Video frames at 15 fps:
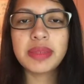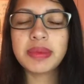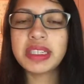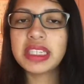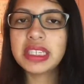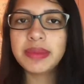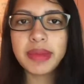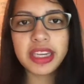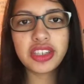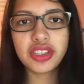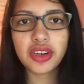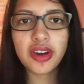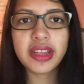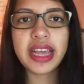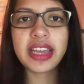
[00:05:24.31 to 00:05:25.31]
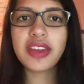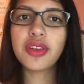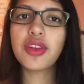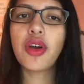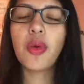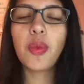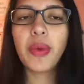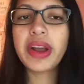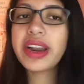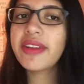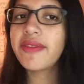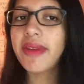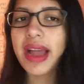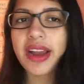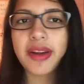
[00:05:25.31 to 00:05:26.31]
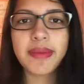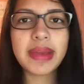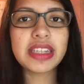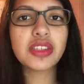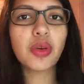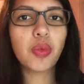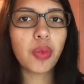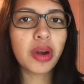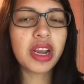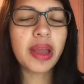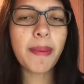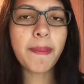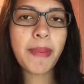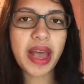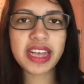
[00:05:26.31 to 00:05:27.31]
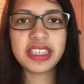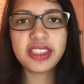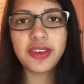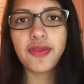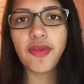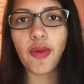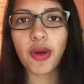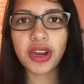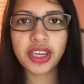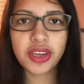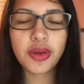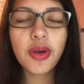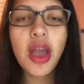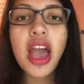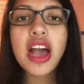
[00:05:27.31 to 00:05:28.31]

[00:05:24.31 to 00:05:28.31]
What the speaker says: but just make sure that you know what environments work best for you